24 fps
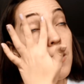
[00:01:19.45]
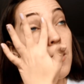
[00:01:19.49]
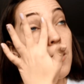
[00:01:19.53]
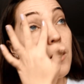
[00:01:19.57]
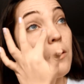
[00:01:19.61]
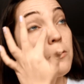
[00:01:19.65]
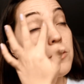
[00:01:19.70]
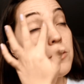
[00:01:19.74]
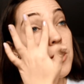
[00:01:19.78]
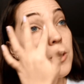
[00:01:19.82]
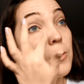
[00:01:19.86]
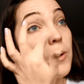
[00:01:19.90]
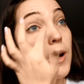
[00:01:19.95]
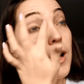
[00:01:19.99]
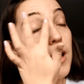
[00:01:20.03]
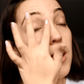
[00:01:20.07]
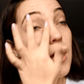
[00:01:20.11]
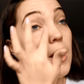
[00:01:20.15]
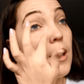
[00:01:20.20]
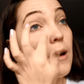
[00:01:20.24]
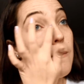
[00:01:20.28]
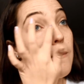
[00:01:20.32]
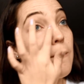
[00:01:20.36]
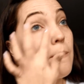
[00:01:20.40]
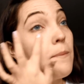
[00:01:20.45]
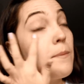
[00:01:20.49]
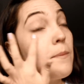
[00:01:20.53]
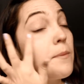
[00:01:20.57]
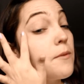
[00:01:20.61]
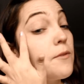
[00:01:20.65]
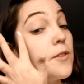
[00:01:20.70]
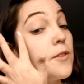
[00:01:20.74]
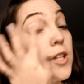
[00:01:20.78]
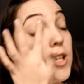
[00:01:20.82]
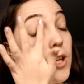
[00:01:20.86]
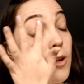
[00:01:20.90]
I'll do a
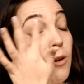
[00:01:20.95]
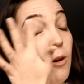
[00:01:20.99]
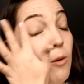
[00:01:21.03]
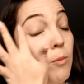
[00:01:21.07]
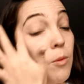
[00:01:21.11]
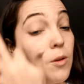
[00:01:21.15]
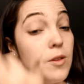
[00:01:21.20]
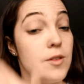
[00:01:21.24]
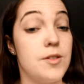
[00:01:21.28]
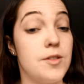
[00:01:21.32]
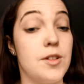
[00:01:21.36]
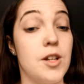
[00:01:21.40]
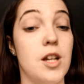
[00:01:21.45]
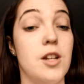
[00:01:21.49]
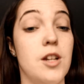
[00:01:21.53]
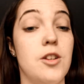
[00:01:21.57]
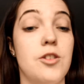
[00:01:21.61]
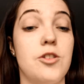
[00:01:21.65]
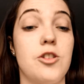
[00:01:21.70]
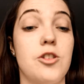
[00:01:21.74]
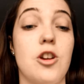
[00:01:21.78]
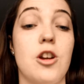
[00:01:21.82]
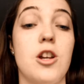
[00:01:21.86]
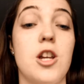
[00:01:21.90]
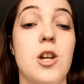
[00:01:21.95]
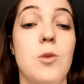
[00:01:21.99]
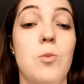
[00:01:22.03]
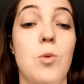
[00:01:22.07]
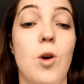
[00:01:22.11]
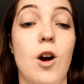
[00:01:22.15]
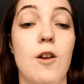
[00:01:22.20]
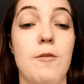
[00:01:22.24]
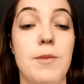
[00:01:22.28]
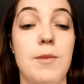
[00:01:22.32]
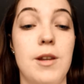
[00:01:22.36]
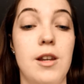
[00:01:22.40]
video on one soon to show you
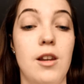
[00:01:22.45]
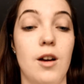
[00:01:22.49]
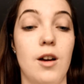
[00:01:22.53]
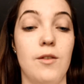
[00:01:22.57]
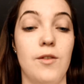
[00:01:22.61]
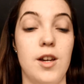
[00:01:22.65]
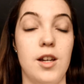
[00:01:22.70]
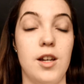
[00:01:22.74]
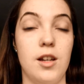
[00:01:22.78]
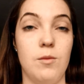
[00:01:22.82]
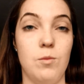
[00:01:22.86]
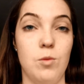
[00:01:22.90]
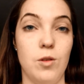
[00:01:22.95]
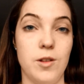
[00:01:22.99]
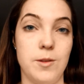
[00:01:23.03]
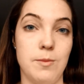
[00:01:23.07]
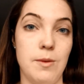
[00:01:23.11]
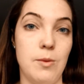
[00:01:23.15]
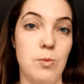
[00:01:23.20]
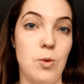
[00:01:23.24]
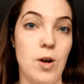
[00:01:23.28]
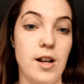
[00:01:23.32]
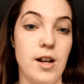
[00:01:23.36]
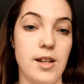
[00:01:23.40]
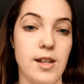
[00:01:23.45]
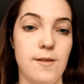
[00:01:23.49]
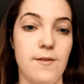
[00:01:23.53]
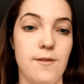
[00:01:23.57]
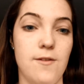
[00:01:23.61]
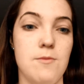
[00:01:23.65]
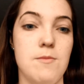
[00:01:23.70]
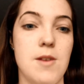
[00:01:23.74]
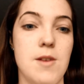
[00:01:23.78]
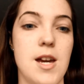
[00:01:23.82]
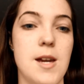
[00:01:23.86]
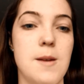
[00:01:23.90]
what I've been loving and what's been working
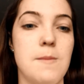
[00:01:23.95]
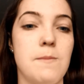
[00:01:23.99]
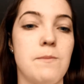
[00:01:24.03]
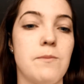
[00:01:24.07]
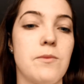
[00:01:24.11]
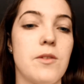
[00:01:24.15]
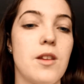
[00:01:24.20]
for me.